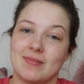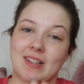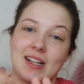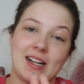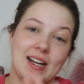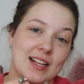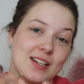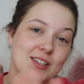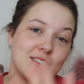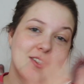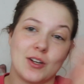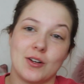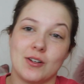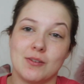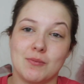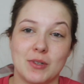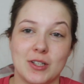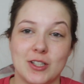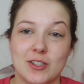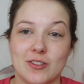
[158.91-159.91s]
cleanse, tone
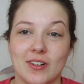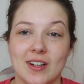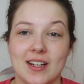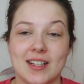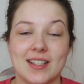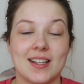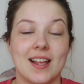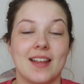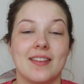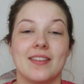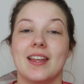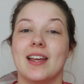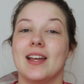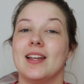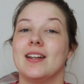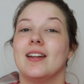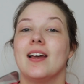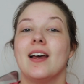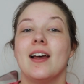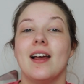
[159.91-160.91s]
and moisturise. And
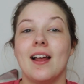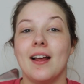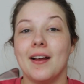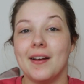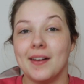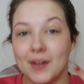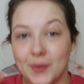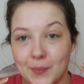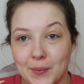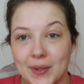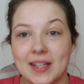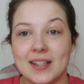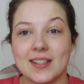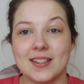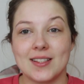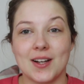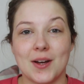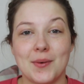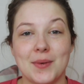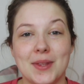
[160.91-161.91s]
then we can
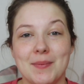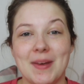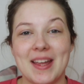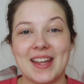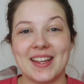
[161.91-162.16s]
start with the